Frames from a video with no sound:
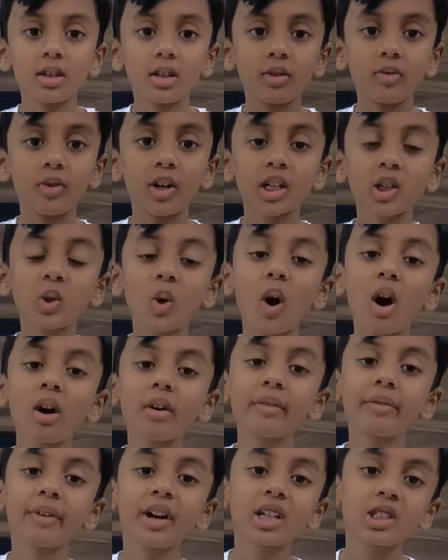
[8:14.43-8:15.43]
when
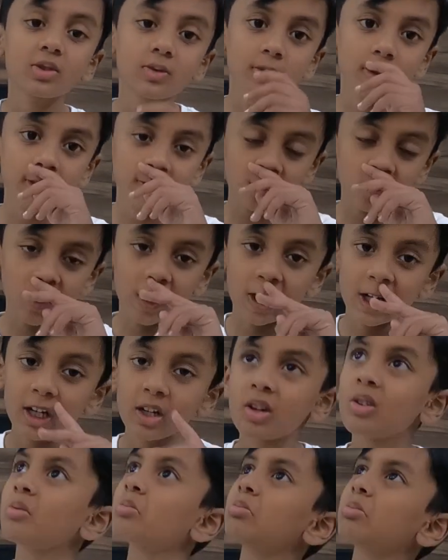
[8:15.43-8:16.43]
Kong fights with one,
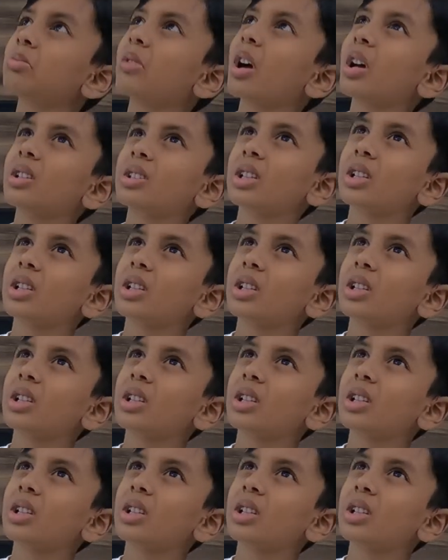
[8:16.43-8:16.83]
I